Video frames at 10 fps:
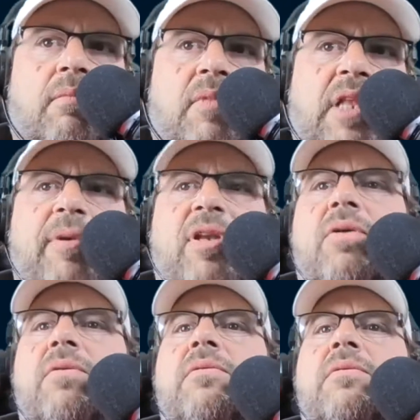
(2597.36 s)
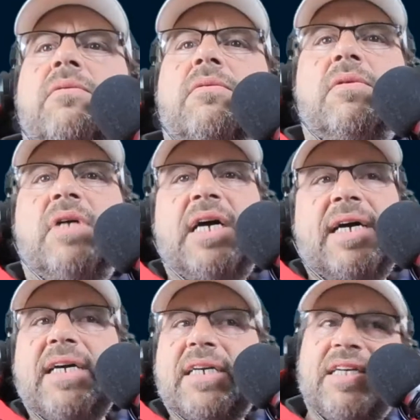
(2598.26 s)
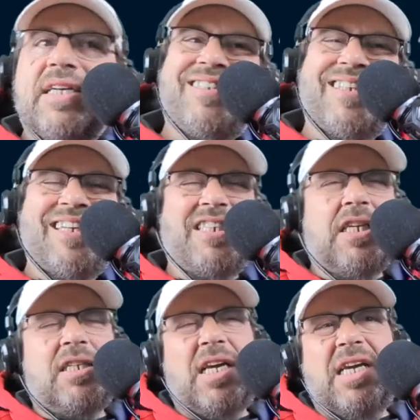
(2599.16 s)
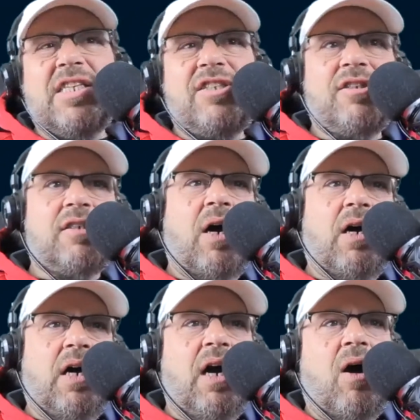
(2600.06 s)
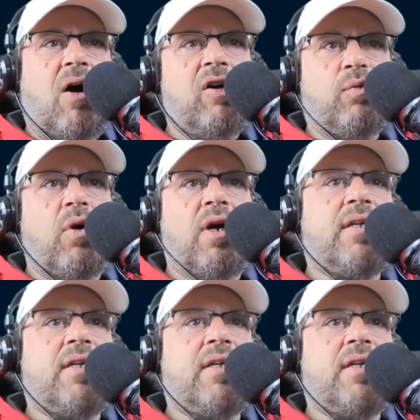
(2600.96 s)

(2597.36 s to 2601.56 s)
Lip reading: me know, because this is a hard one.